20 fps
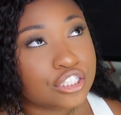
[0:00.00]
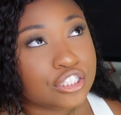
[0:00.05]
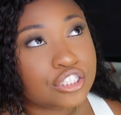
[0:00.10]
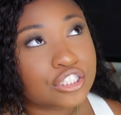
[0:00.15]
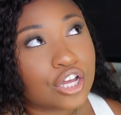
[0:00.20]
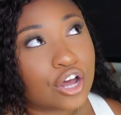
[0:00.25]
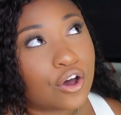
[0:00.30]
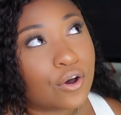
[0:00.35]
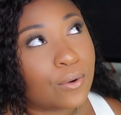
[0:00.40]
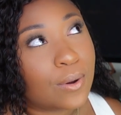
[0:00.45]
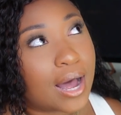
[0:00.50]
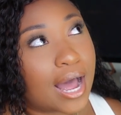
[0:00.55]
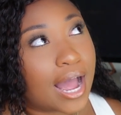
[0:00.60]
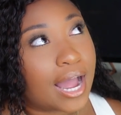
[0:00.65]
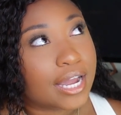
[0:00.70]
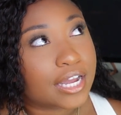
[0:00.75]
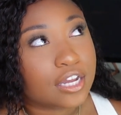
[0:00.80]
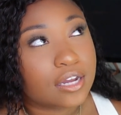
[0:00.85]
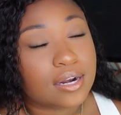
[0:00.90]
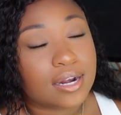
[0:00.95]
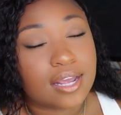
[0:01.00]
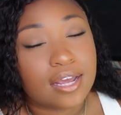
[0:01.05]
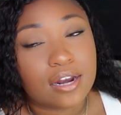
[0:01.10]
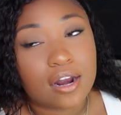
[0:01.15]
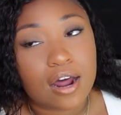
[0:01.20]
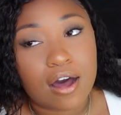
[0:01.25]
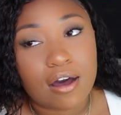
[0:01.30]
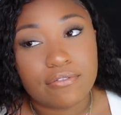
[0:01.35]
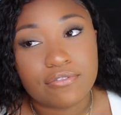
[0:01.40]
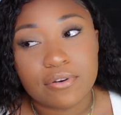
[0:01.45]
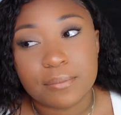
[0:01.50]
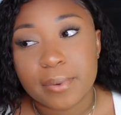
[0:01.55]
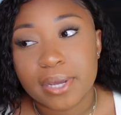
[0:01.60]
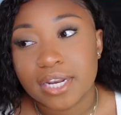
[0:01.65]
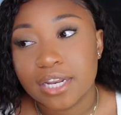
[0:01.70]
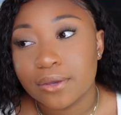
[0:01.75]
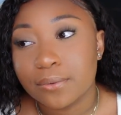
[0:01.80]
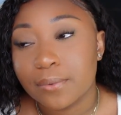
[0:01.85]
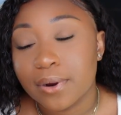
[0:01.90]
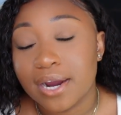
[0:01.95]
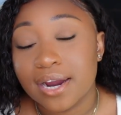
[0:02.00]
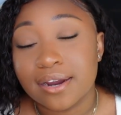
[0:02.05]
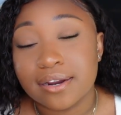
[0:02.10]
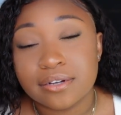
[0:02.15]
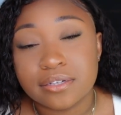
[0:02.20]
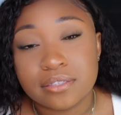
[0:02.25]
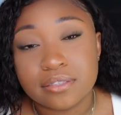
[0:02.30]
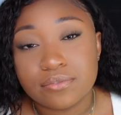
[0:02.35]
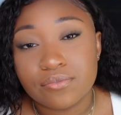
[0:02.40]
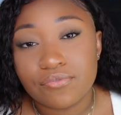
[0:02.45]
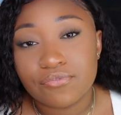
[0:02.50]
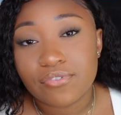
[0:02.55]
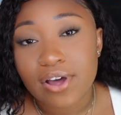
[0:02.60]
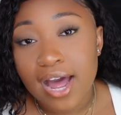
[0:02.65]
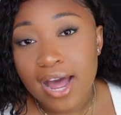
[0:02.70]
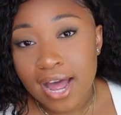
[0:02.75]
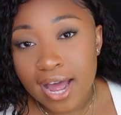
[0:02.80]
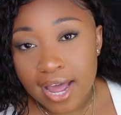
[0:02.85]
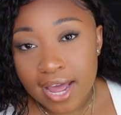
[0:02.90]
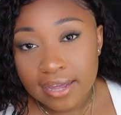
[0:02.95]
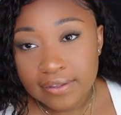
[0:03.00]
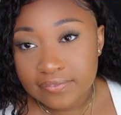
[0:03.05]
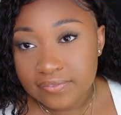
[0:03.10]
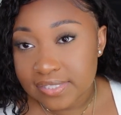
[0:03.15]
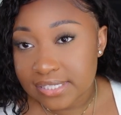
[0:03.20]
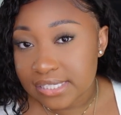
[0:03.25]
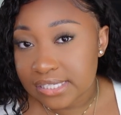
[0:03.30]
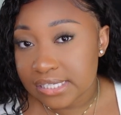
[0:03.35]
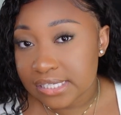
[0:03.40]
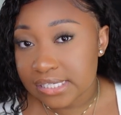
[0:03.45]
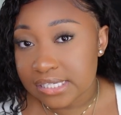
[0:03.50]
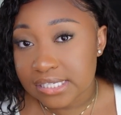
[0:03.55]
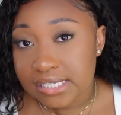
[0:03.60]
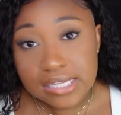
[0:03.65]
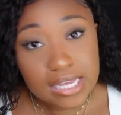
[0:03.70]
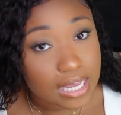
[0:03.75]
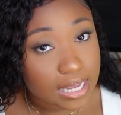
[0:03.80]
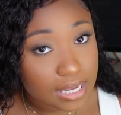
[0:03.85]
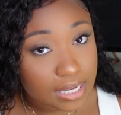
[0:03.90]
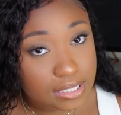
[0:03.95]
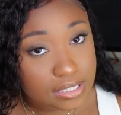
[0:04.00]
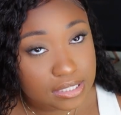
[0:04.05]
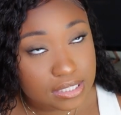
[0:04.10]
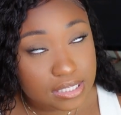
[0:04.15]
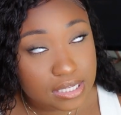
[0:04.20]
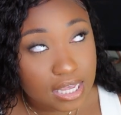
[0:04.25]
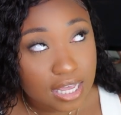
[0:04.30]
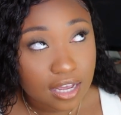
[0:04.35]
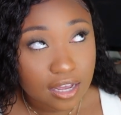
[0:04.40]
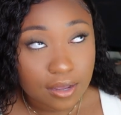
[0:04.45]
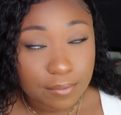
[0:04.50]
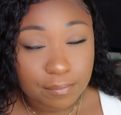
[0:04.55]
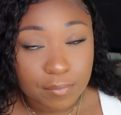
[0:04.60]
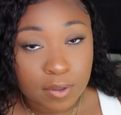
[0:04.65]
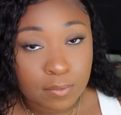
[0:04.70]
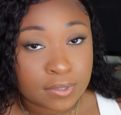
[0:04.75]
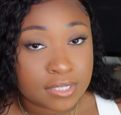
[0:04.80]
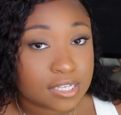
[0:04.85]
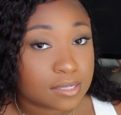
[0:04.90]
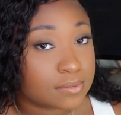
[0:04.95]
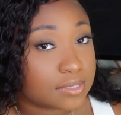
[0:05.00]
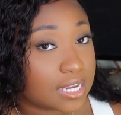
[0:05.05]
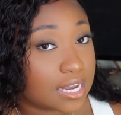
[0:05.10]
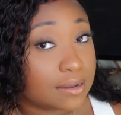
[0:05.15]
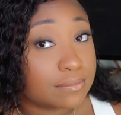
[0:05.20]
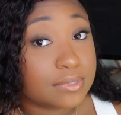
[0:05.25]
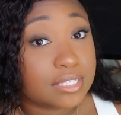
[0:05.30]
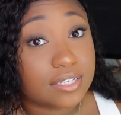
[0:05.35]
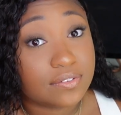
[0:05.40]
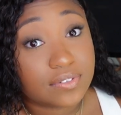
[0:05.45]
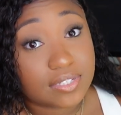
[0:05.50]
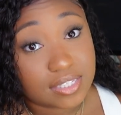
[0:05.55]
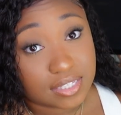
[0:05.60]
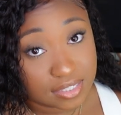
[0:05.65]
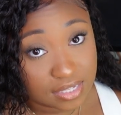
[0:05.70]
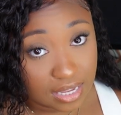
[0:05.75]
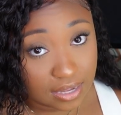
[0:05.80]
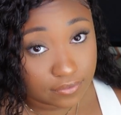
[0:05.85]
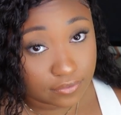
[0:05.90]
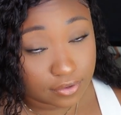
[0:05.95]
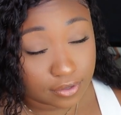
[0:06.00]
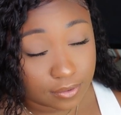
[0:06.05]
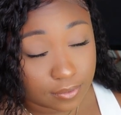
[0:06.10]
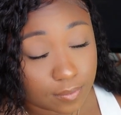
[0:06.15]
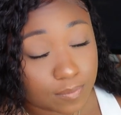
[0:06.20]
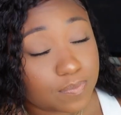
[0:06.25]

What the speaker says: So I could get off from anywhere 5 to 6, maybe sometimes even 7.